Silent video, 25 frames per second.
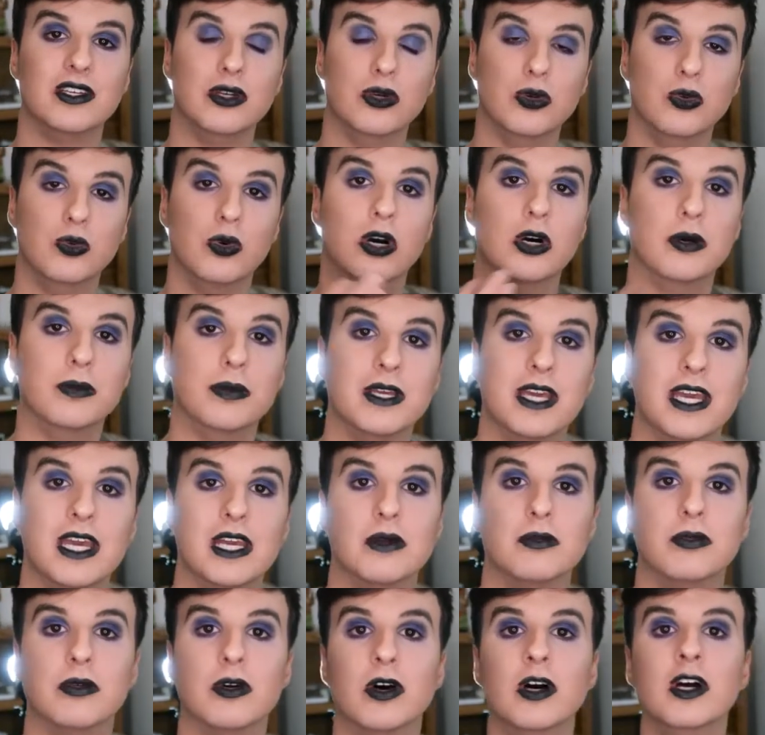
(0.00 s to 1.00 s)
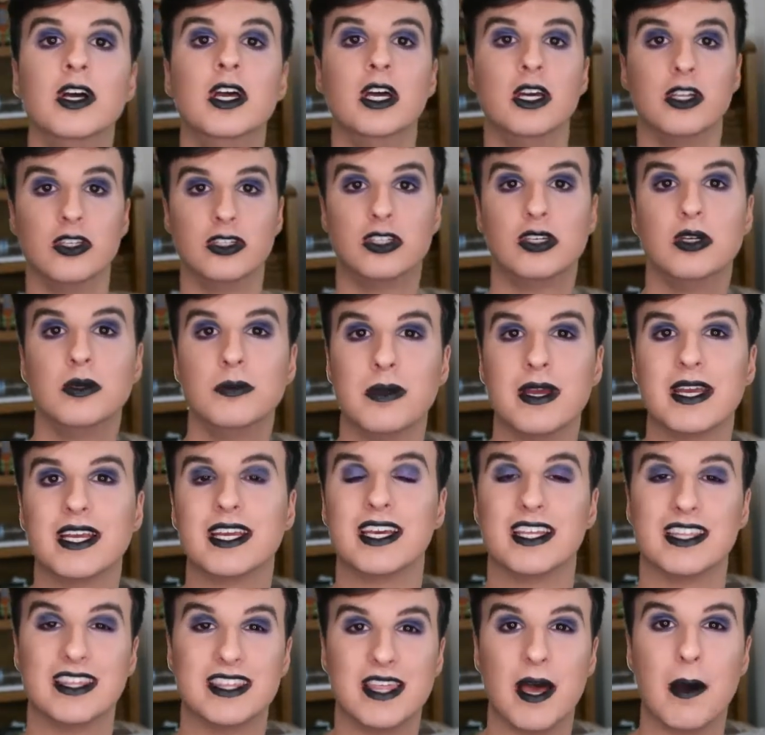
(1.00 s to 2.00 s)
You will be able to make
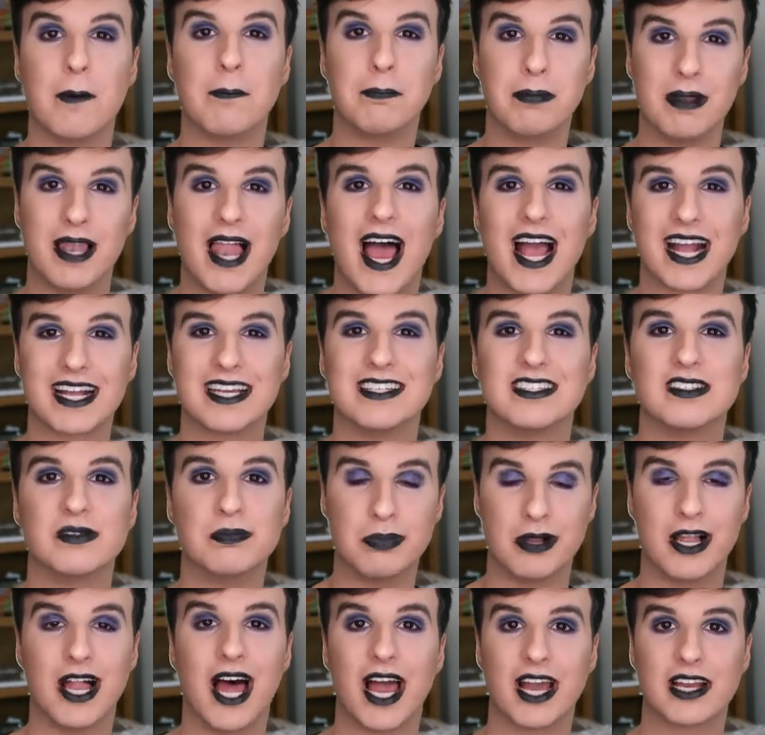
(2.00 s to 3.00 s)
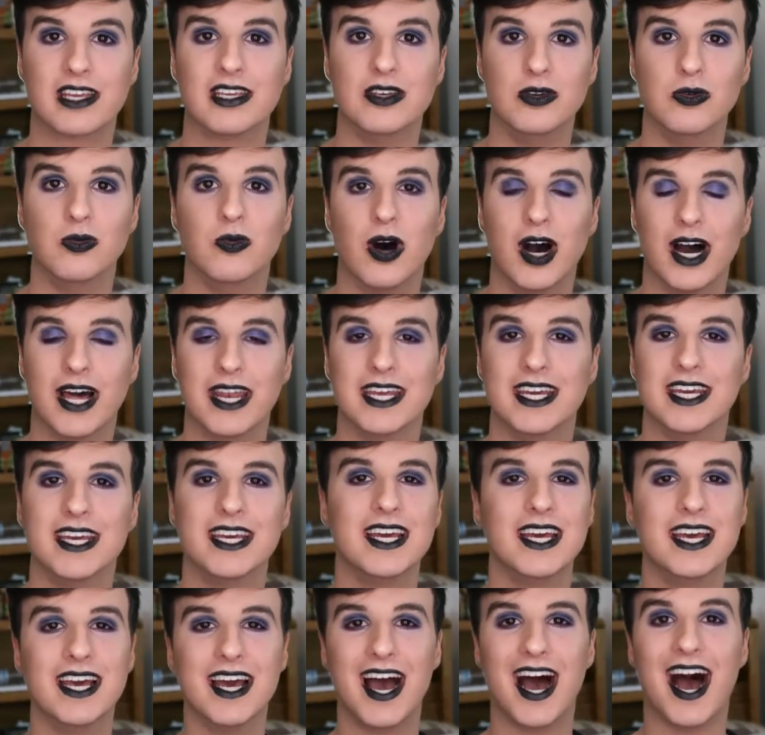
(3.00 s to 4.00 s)
it the blackest black you want it.